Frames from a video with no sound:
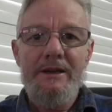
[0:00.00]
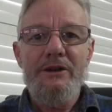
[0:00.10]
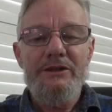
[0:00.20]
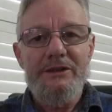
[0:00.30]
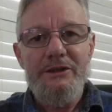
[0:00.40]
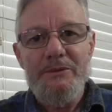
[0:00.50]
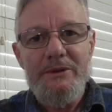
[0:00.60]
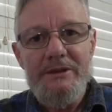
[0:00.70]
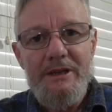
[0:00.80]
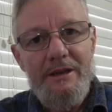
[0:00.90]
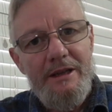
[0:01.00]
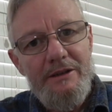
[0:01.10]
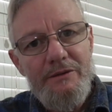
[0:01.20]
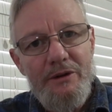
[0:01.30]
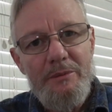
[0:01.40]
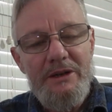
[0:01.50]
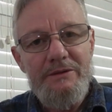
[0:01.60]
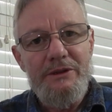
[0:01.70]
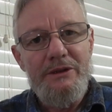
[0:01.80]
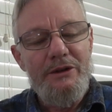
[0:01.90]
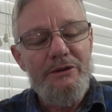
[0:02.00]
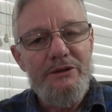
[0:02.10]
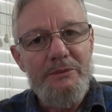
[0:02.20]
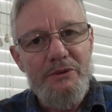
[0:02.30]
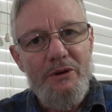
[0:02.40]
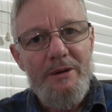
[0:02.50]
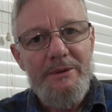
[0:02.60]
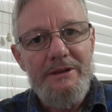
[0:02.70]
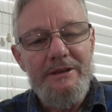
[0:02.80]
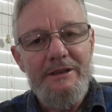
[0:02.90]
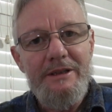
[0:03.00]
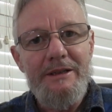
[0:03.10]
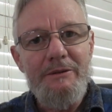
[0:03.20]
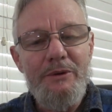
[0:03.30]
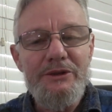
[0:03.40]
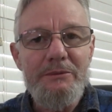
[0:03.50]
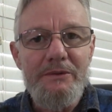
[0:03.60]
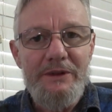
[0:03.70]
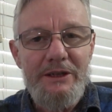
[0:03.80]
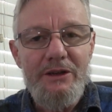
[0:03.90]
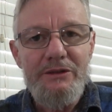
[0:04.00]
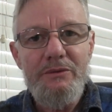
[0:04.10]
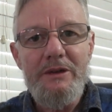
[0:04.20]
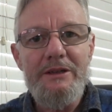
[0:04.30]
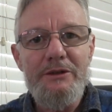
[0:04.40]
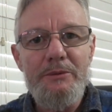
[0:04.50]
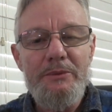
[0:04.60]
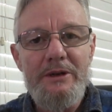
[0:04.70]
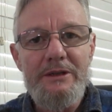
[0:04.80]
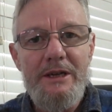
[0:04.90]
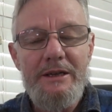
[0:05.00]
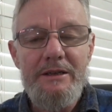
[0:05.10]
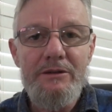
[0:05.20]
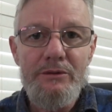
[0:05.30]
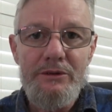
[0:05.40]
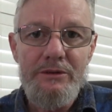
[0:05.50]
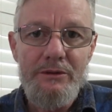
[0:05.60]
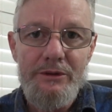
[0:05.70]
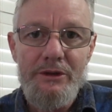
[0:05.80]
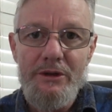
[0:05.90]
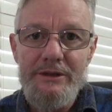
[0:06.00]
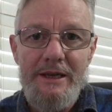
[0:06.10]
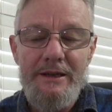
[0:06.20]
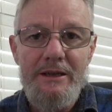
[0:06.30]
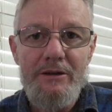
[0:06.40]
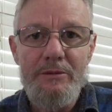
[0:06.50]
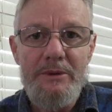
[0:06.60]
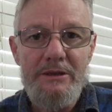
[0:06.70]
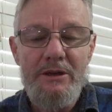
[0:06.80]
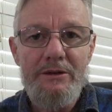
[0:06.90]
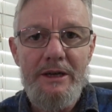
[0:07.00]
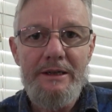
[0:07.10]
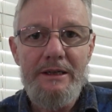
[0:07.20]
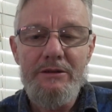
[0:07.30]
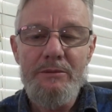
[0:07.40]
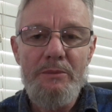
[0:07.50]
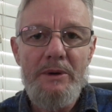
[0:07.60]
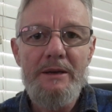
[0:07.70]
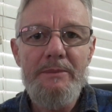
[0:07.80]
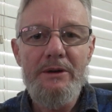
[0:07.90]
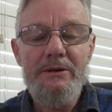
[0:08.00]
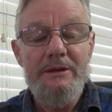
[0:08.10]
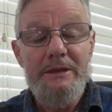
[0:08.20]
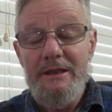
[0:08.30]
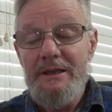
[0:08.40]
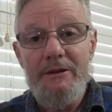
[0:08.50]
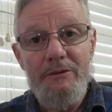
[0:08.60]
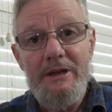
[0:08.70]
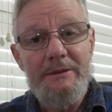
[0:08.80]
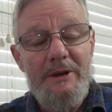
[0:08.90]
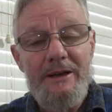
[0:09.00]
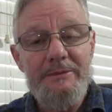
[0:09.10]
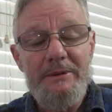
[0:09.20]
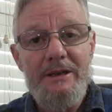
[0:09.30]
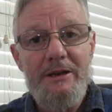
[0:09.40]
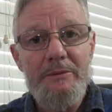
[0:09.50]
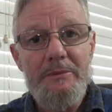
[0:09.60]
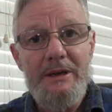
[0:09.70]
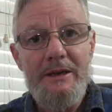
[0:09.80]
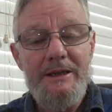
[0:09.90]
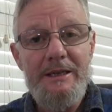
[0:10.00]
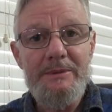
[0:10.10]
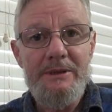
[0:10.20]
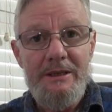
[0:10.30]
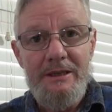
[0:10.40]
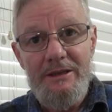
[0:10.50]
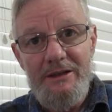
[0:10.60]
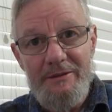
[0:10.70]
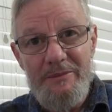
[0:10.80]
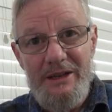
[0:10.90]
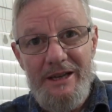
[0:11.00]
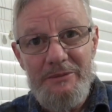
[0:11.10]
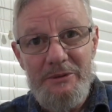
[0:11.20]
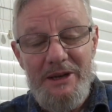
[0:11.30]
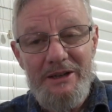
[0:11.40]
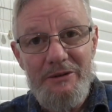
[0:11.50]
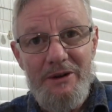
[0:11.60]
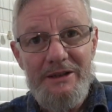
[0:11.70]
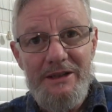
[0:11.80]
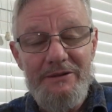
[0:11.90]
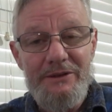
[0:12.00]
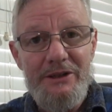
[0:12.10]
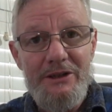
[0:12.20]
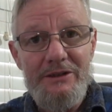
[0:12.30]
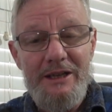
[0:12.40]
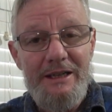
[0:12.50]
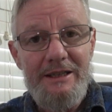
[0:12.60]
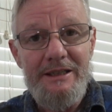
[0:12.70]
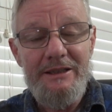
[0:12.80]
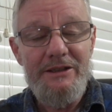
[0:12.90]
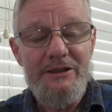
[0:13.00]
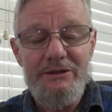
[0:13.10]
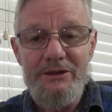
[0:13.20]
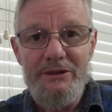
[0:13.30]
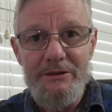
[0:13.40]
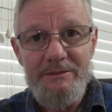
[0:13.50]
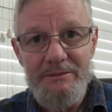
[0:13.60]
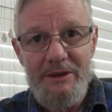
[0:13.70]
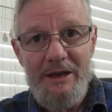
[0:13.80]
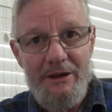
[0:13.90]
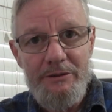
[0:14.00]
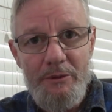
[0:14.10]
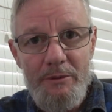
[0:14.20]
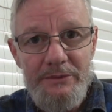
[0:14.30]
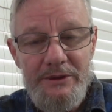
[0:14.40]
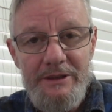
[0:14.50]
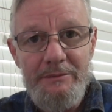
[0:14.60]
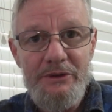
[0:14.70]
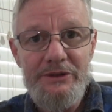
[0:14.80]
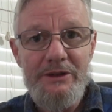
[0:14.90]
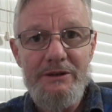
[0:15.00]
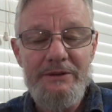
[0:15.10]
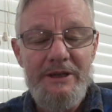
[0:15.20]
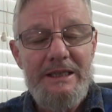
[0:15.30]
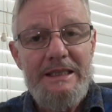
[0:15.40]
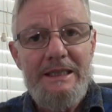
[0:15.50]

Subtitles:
Hey guys, I just wanted to say thanks very much for, you know, subscribing and watching my videos. I really do appreciate it. And all you guys out there who've been donating to my PayPal, that really has been helping me out heaps. I haven't been able to make a great deal of videos lately, you know, due to my health problems myself.